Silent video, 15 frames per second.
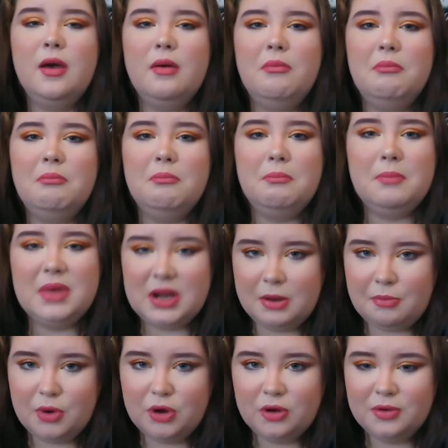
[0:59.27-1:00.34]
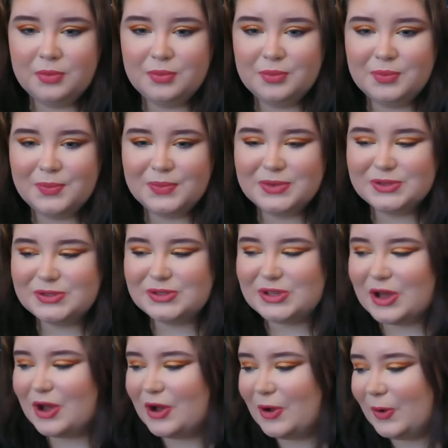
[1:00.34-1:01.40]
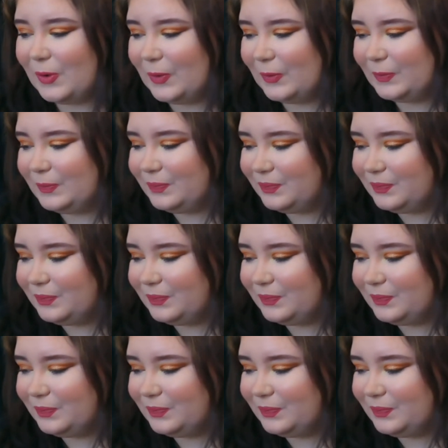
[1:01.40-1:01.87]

minimal. So,